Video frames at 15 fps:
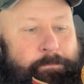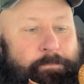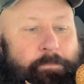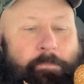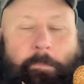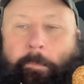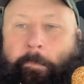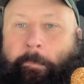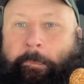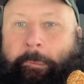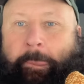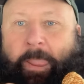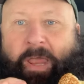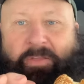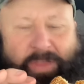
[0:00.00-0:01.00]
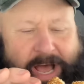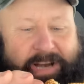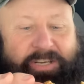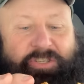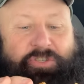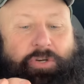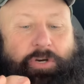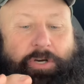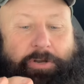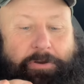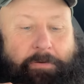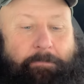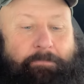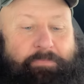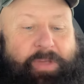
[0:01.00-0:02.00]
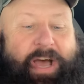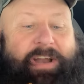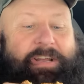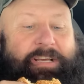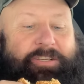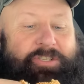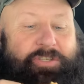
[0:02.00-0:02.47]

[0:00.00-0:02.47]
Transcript: Mmm, that is good. That is